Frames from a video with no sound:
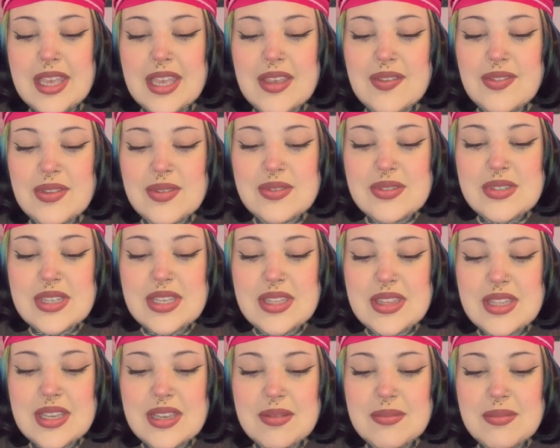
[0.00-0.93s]
If you
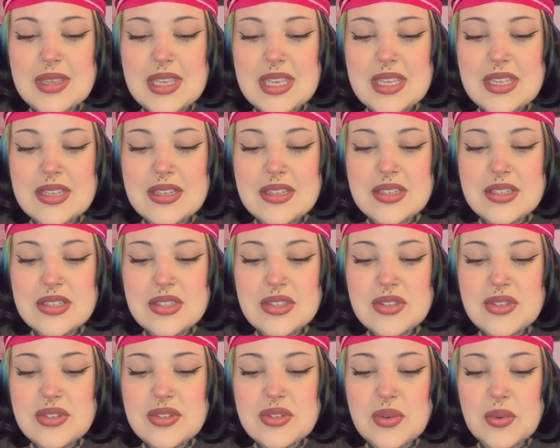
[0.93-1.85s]
see them in
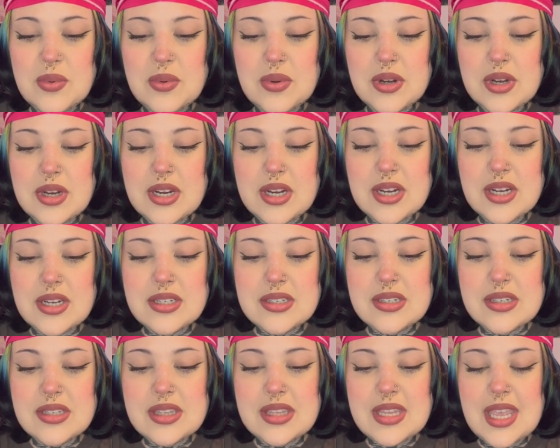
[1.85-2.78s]

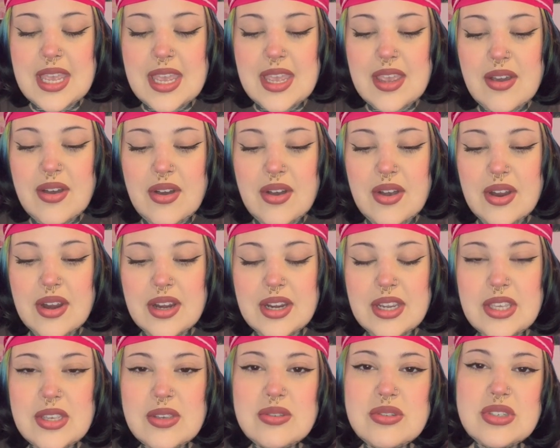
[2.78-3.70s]
store, they are
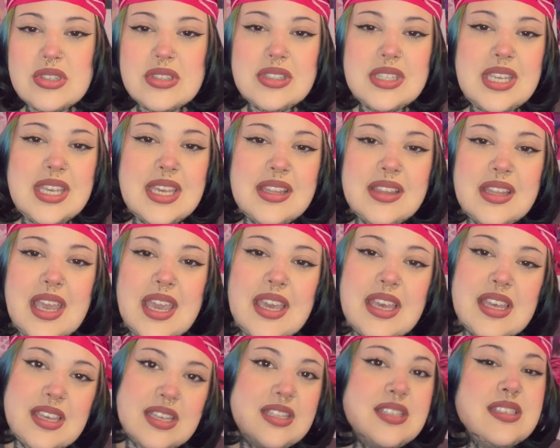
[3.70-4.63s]
usually in like
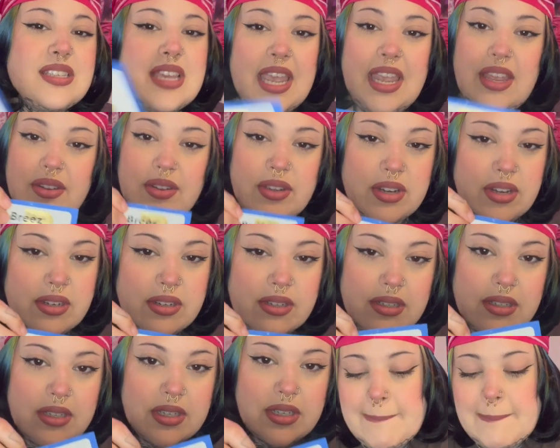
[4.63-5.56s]
a container.
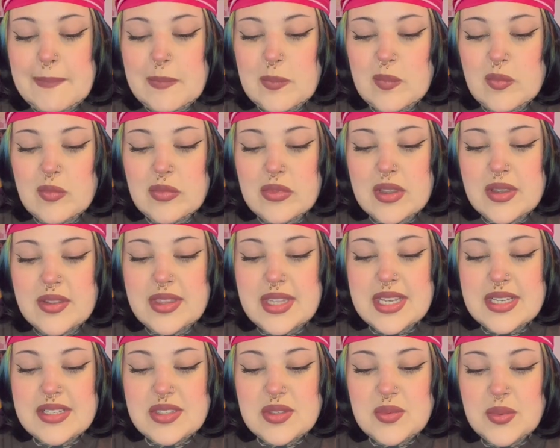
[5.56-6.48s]

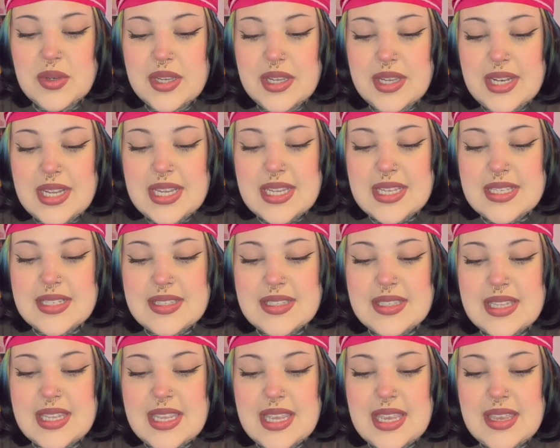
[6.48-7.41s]
This one
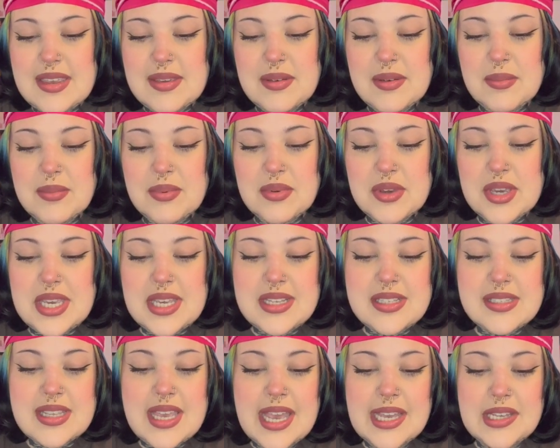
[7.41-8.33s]
is the
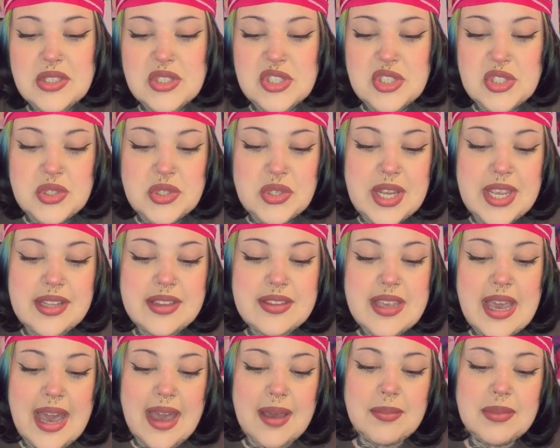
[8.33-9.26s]
Breez Extra
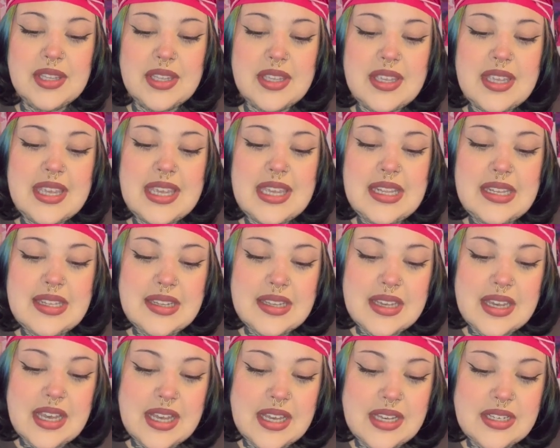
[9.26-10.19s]
Strength Tablet
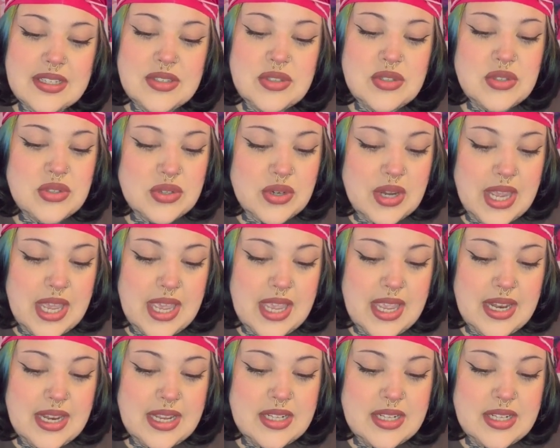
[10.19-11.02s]
Indica Strain.